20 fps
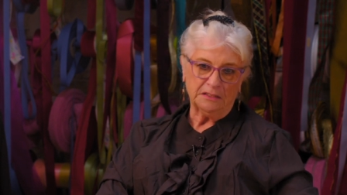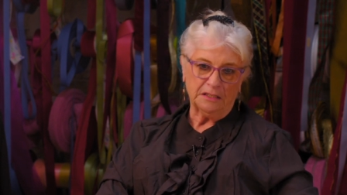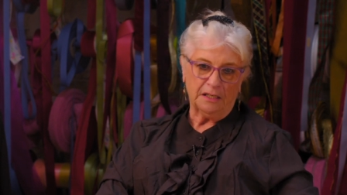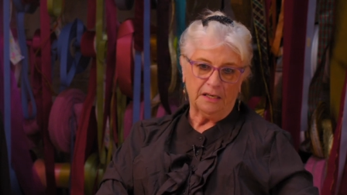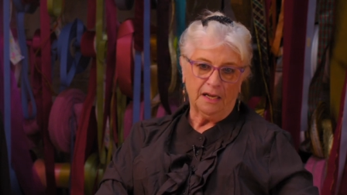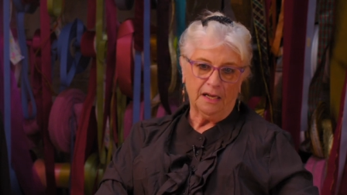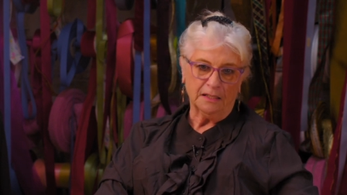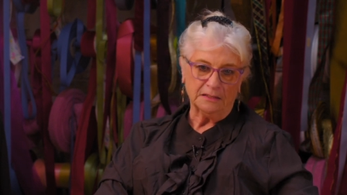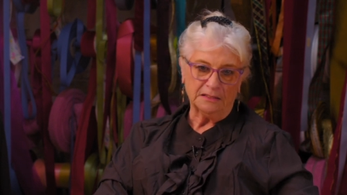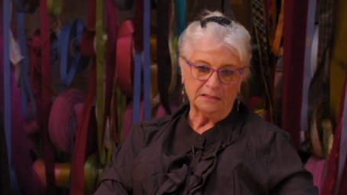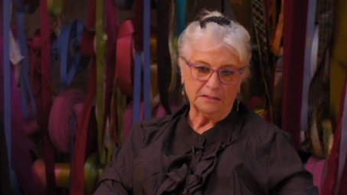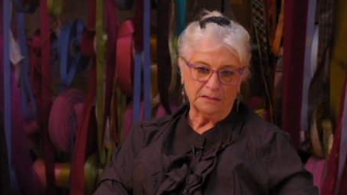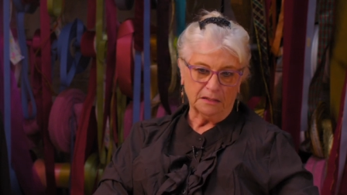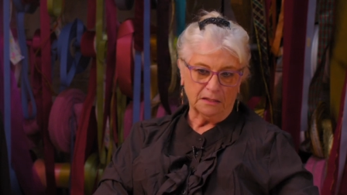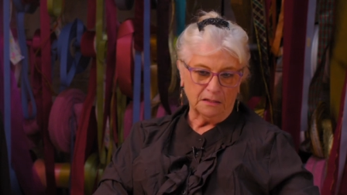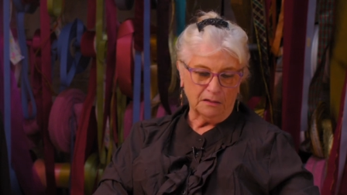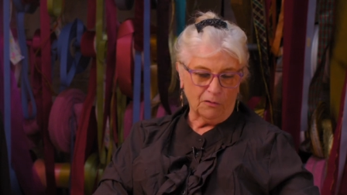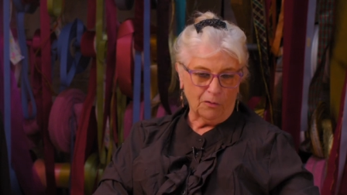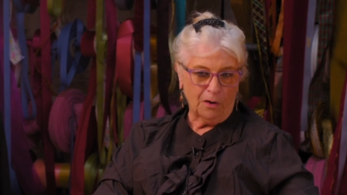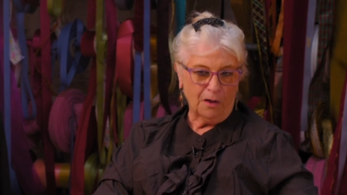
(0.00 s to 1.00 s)
It has
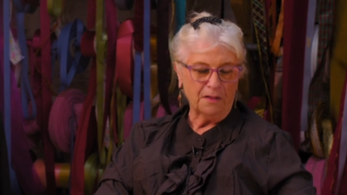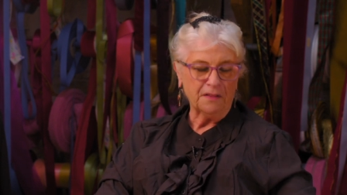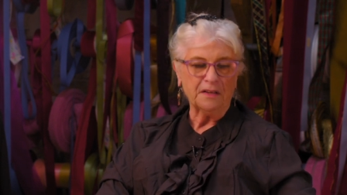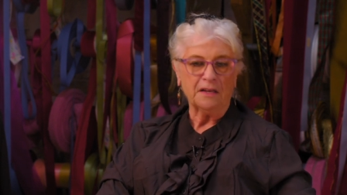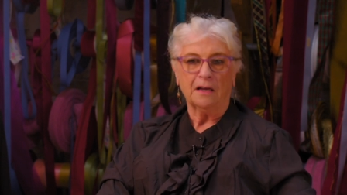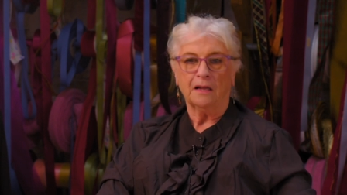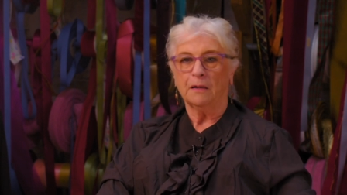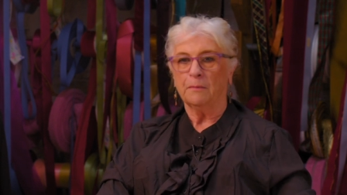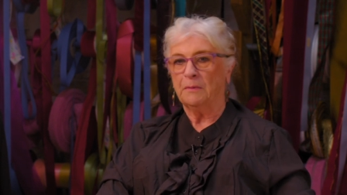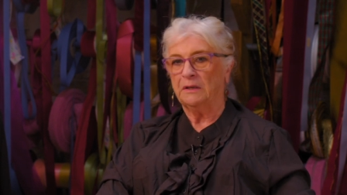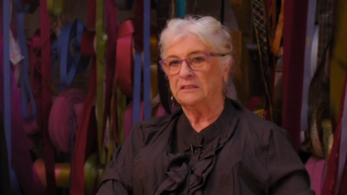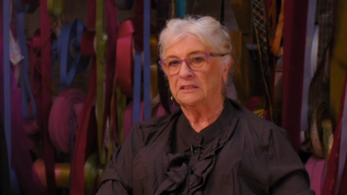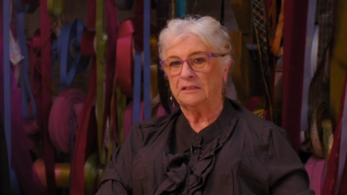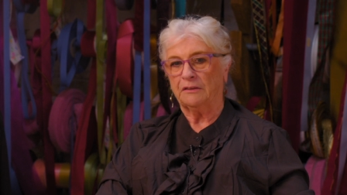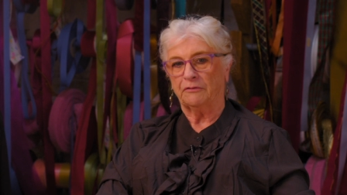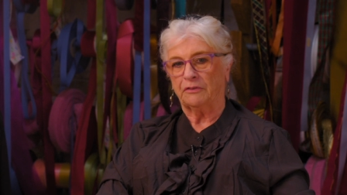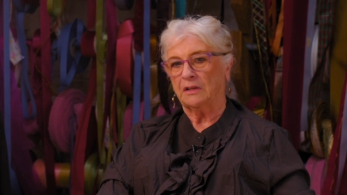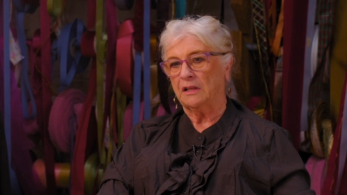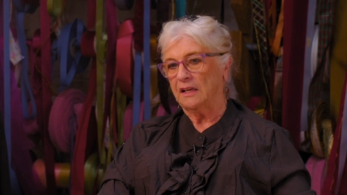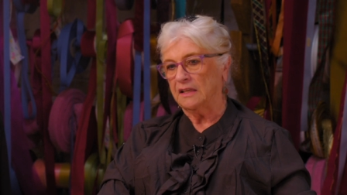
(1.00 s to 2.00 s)
all the elements
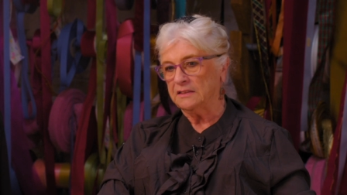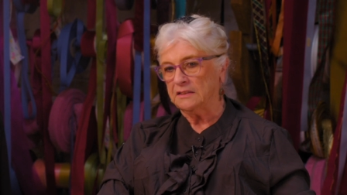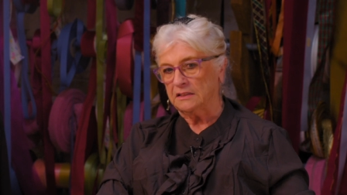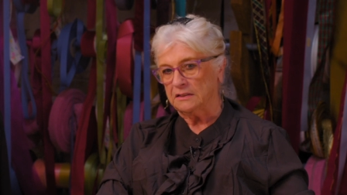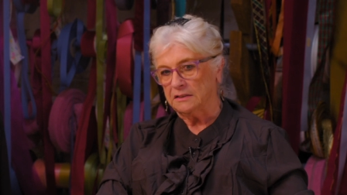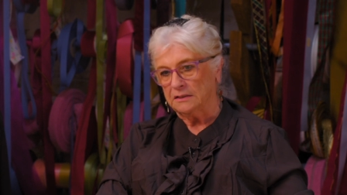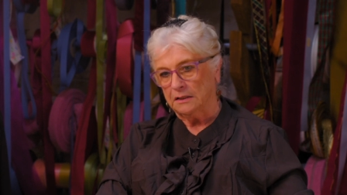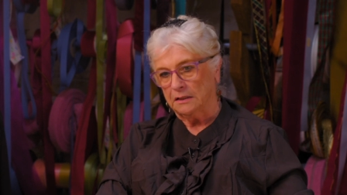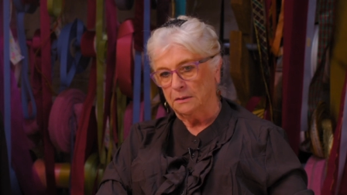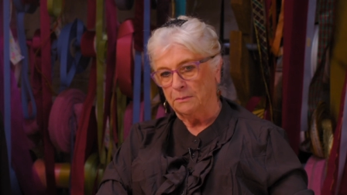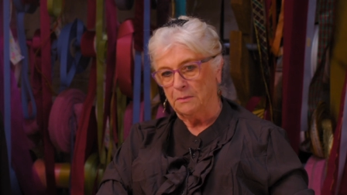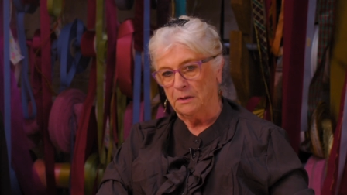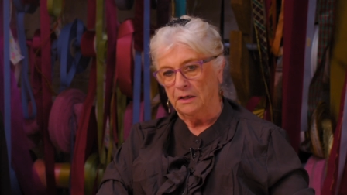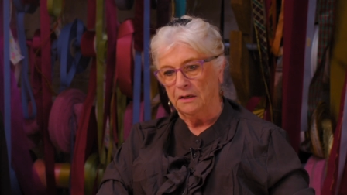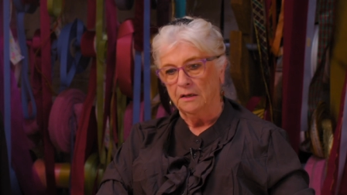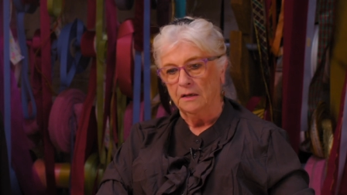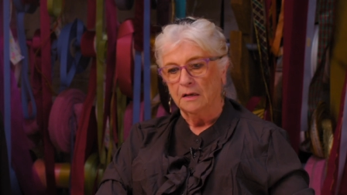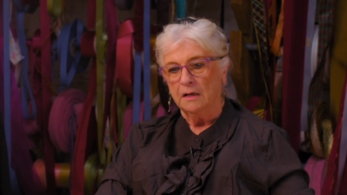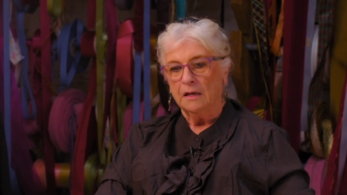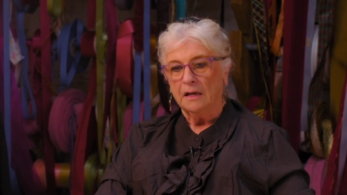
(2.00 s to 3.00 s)
of classic
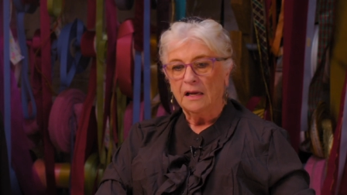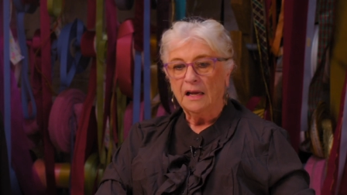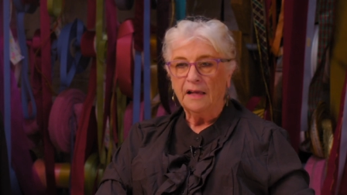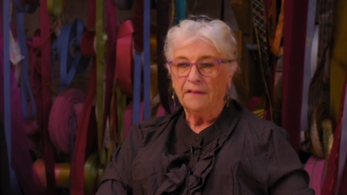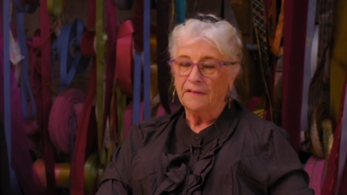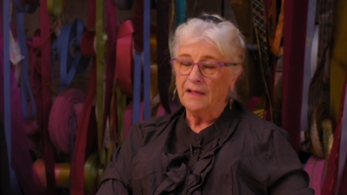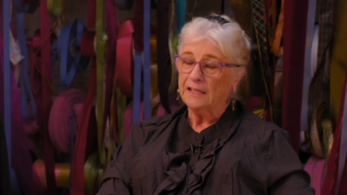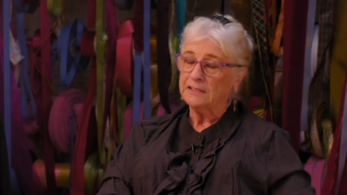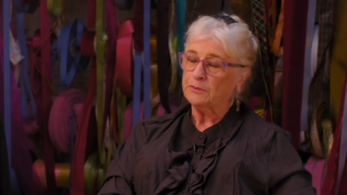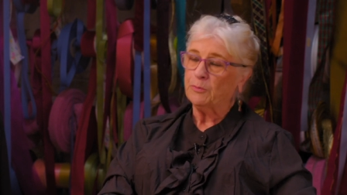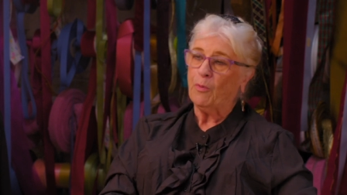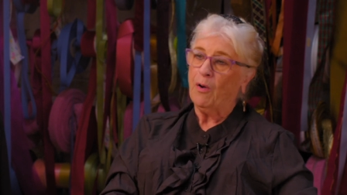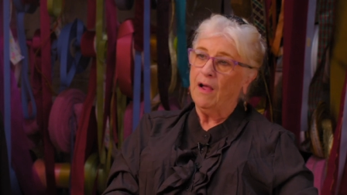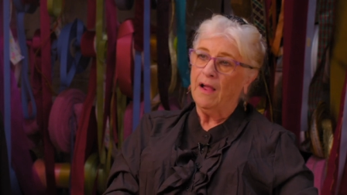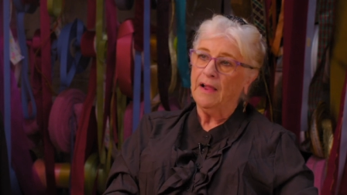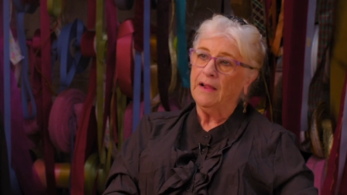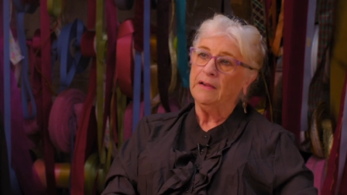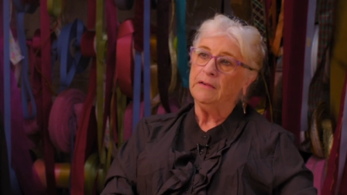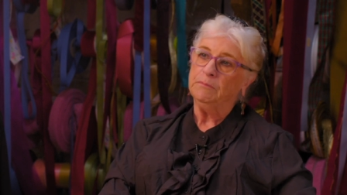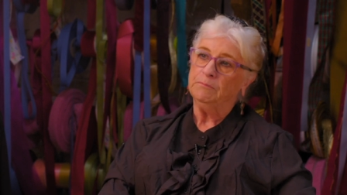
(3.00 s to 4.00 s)
cinema, and that's
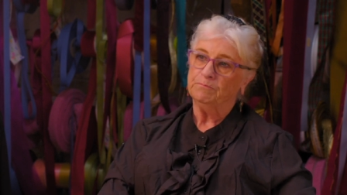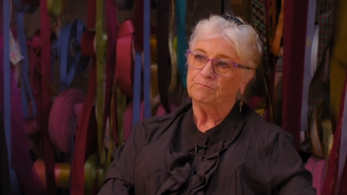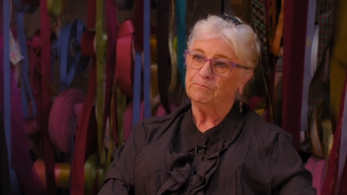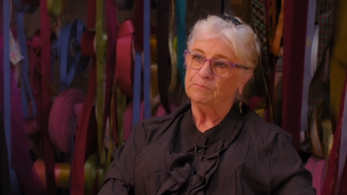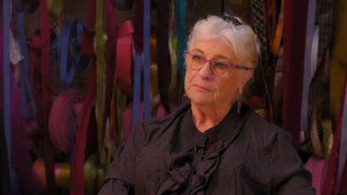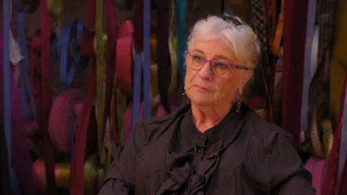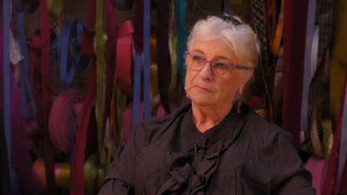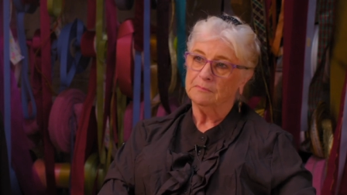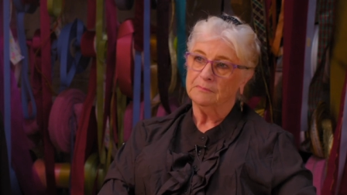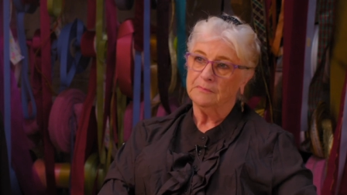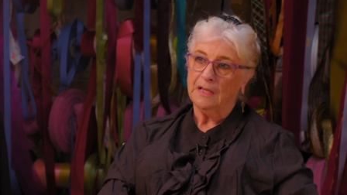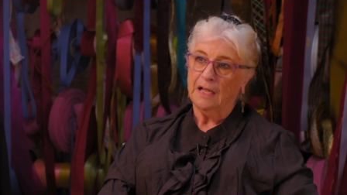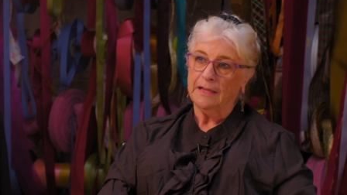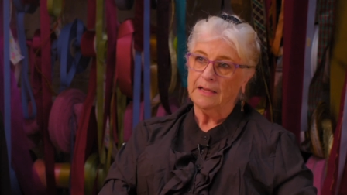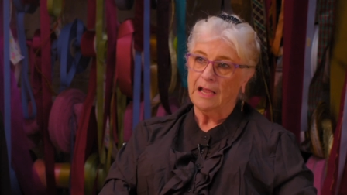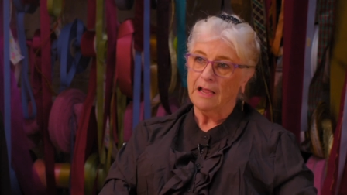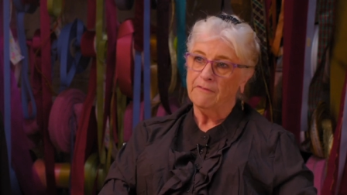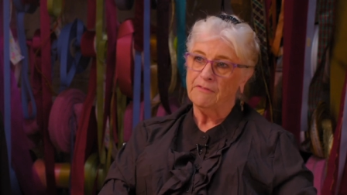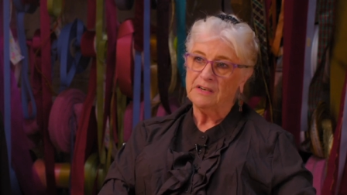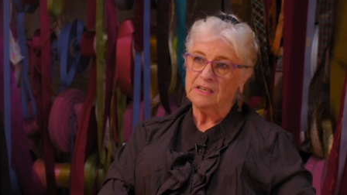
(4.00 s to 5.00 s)
why I
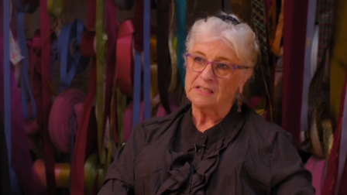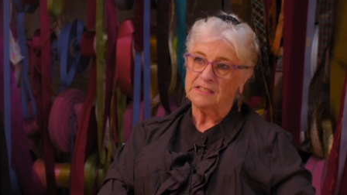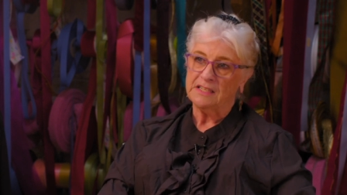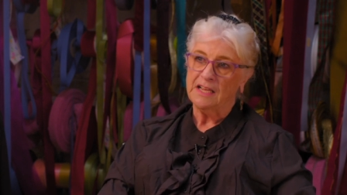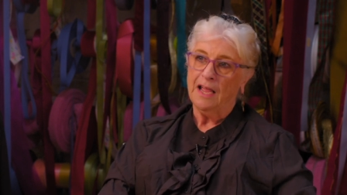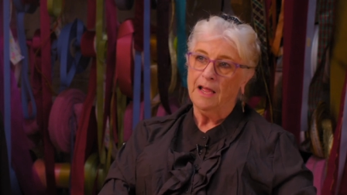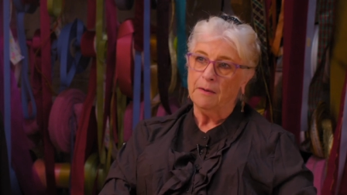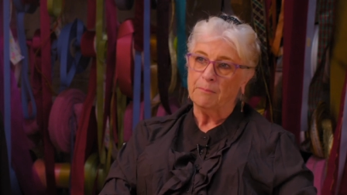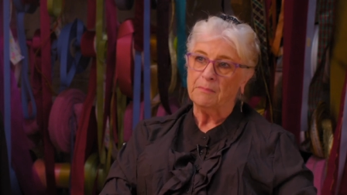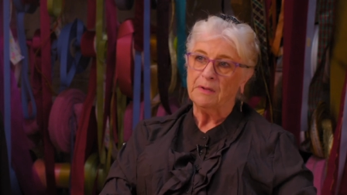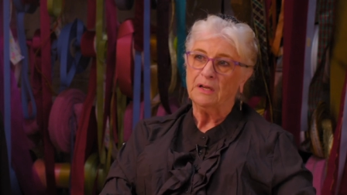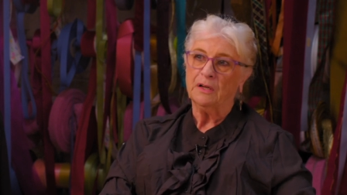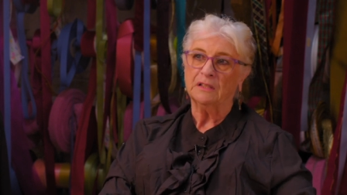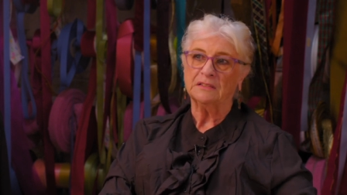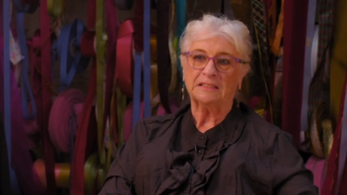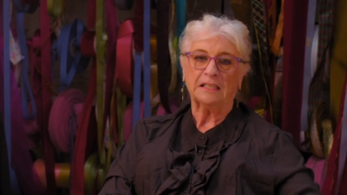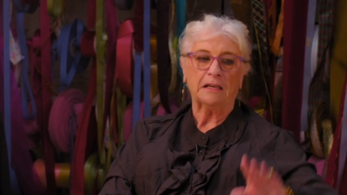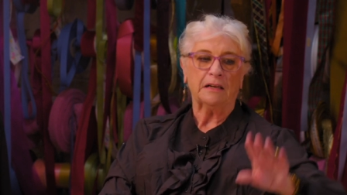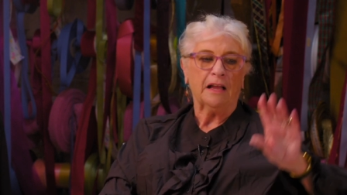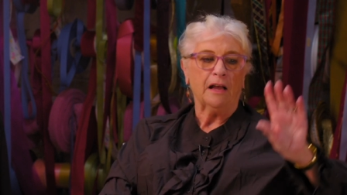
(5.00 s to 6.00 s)
gave it a 10
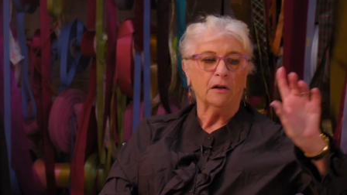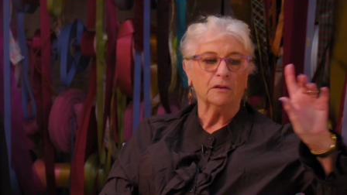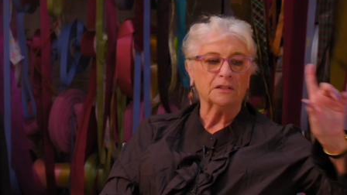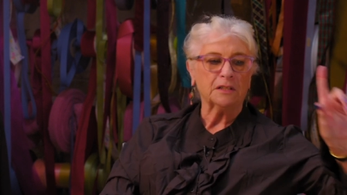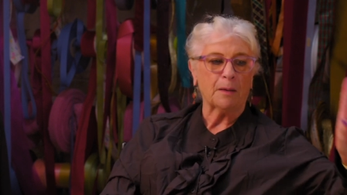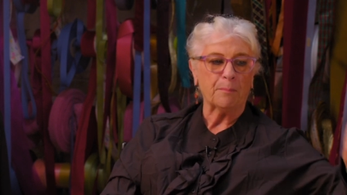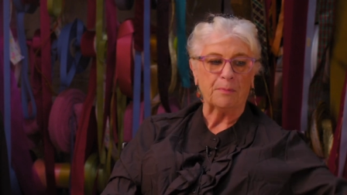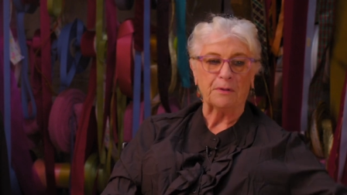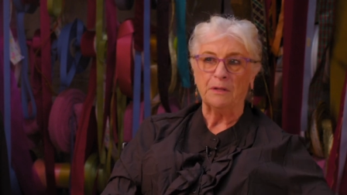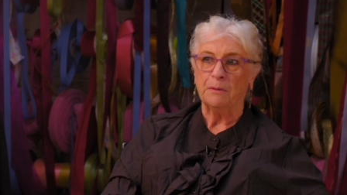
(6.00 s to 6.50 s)
because it held up in